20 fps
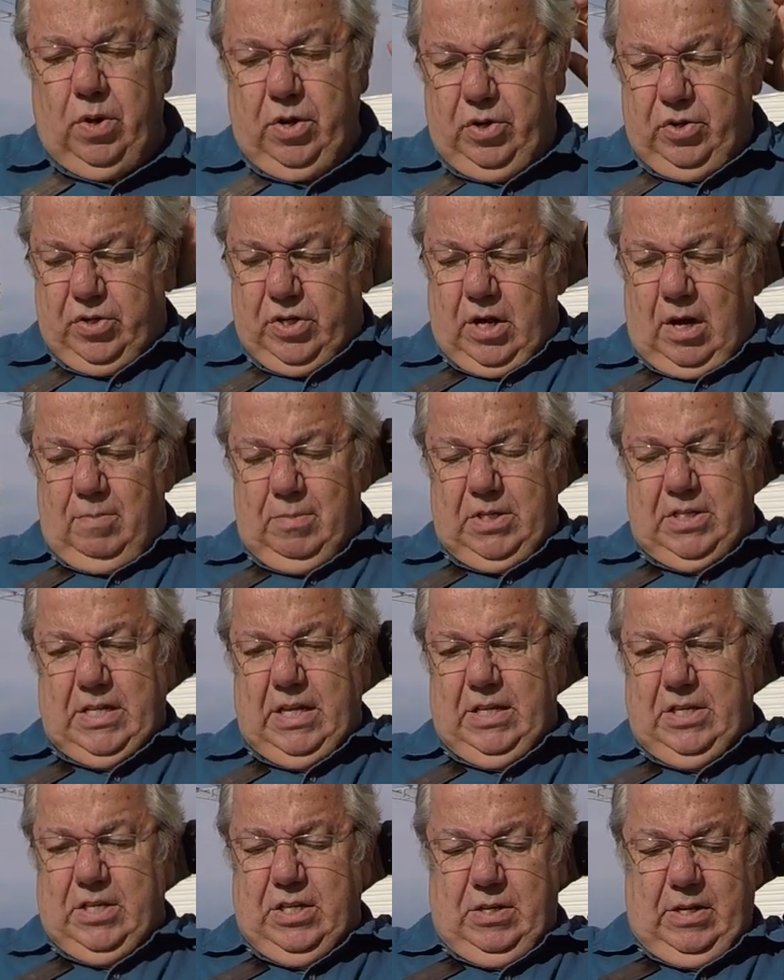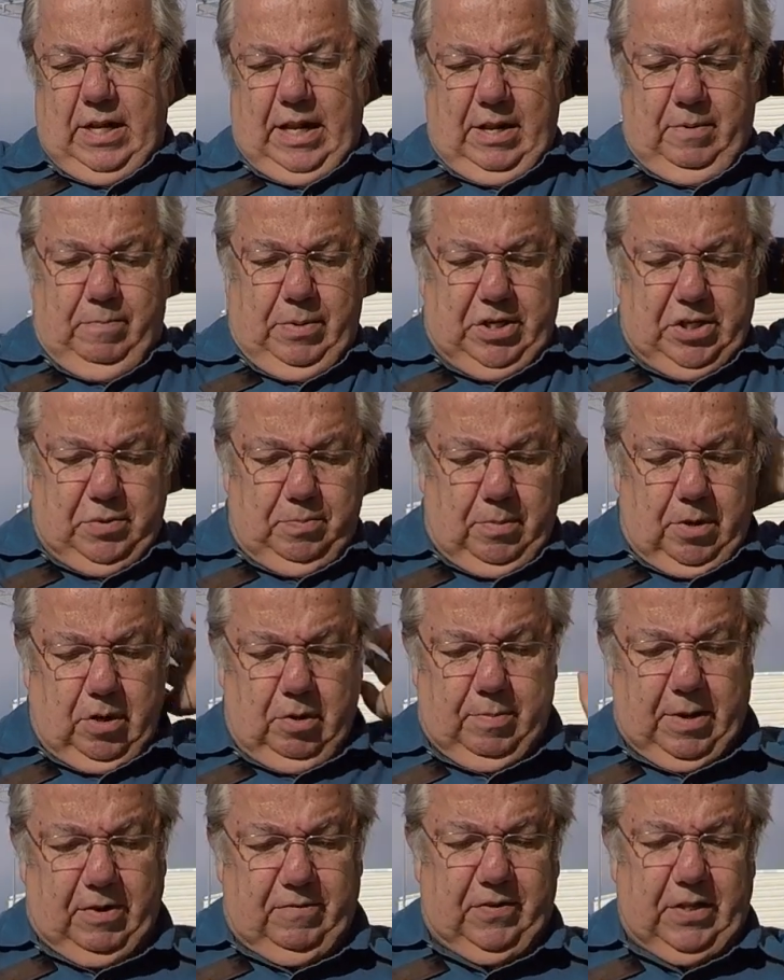to use common sense and be smart
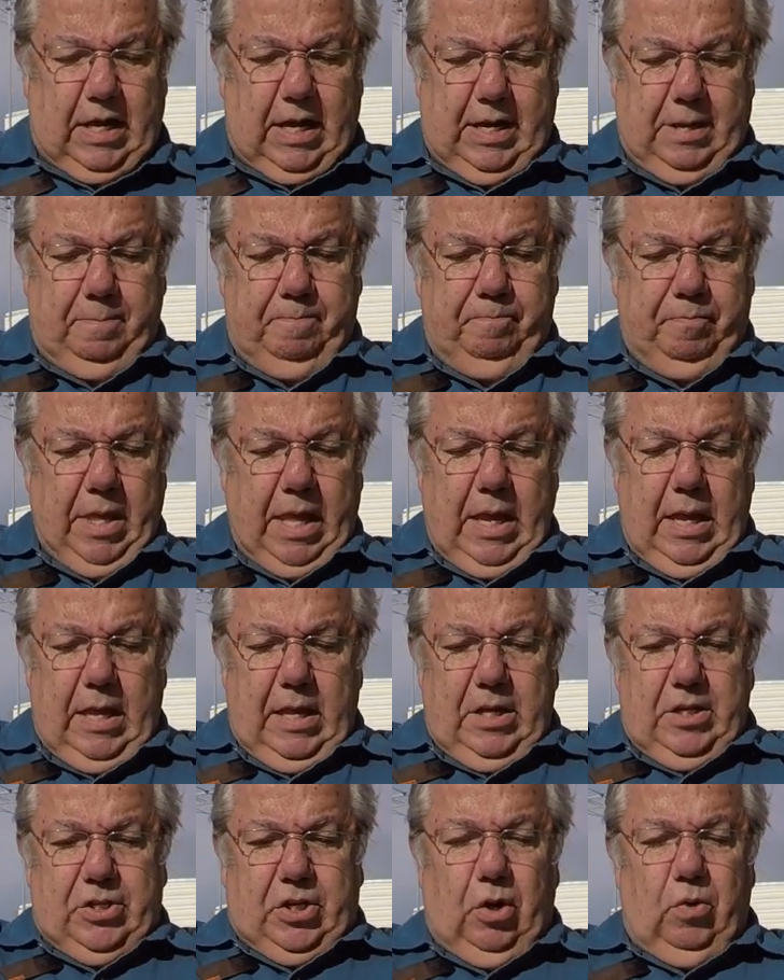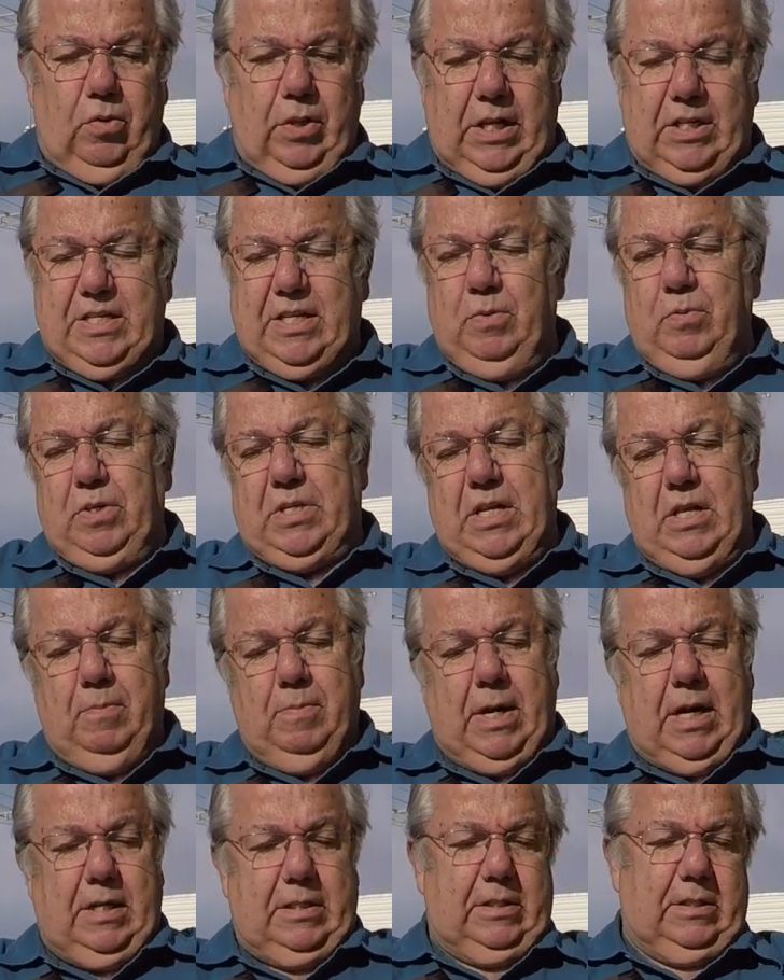about flying. So let's see what's in the
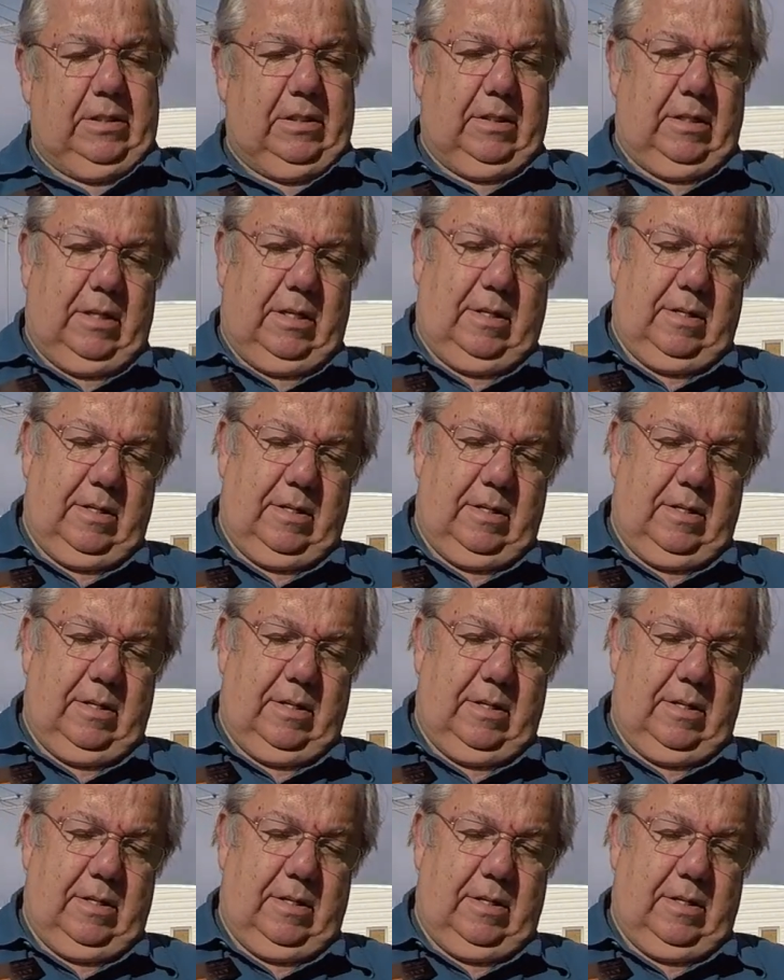box.